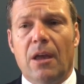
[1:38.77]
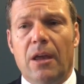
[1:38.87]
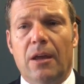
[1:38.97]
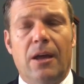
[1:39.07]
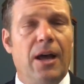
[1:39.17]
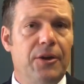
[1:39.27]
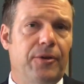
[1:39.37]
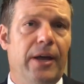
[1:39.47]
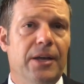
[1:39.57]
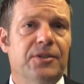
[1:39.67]
In
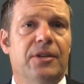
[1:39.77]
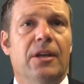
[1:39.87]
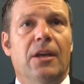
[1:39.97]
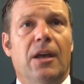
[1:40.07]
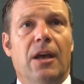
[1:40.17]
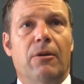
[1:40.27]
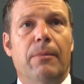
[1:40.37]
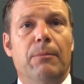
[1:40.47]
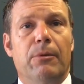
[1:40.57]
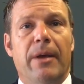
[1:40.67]
contrast, I
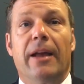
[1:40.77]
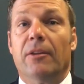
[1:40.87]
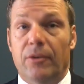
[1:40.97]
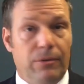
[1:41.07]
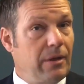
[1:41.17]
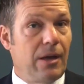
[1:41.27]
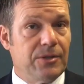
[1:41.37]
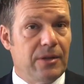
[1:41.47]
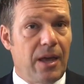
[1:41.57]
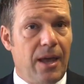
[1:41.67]
remember back in
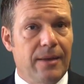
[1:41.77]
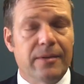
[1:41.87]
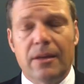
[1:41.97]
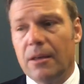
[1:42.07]
2008